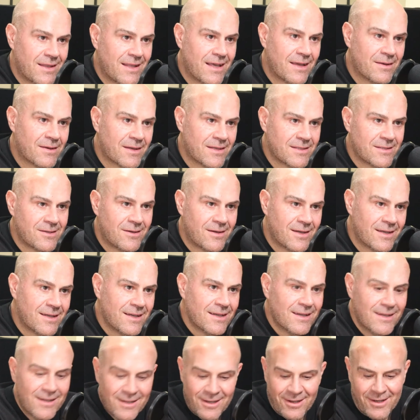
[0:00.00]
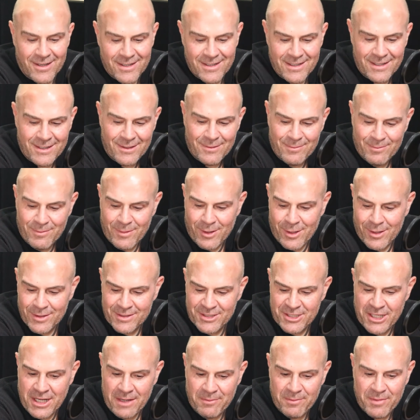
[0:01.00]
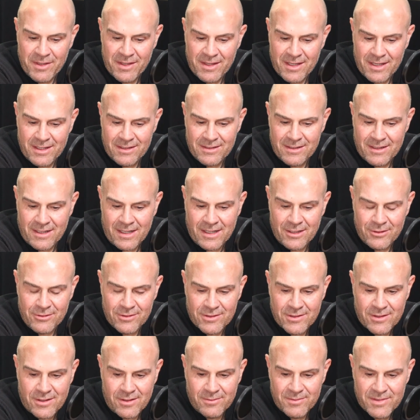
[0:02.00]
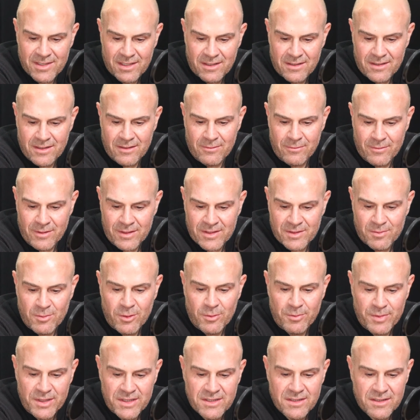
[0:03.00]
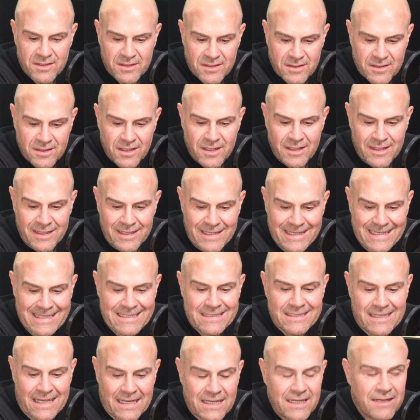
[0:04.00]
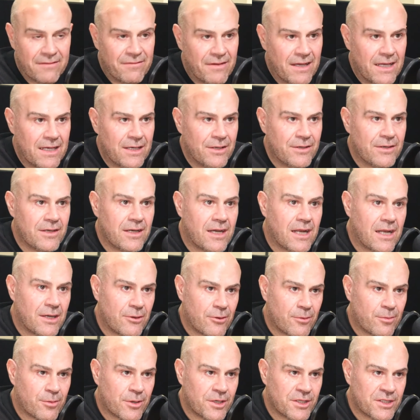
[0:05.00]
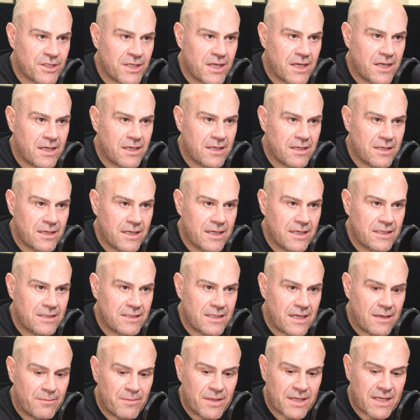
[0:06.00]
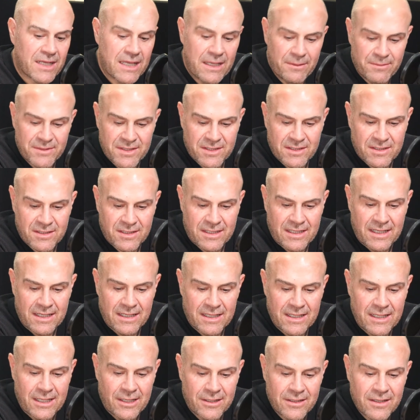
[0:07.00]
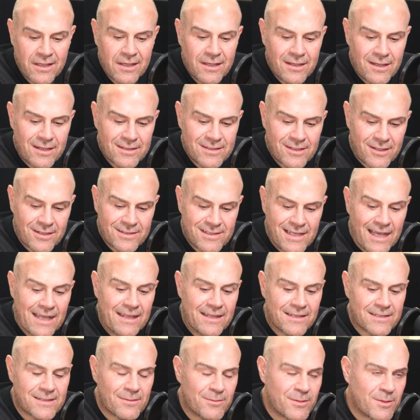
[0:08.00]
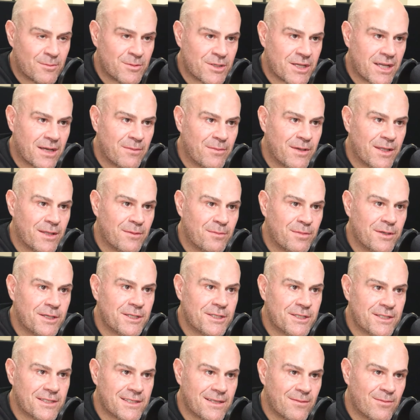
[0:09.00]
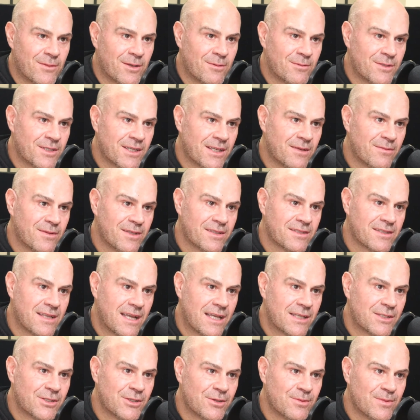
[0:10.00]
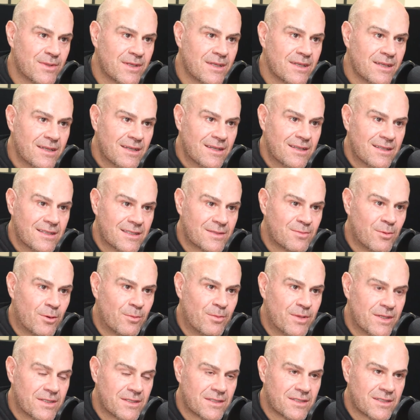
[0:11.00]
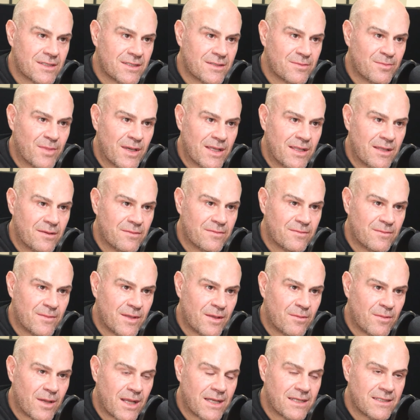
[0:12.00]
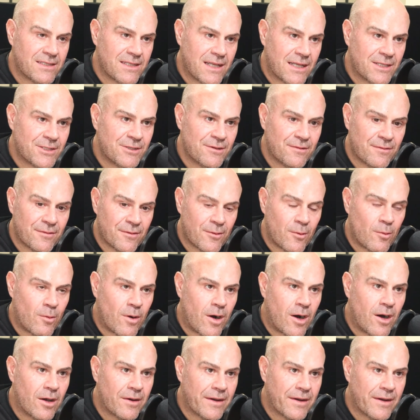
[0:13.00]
that because I champion that 100 times, that the small business is undervalued and underappreciated, and but keeps so I say that sometimes you're going to be the pigeon, sometimes you're going to be the statue, but the small business has been the bloody statue for a while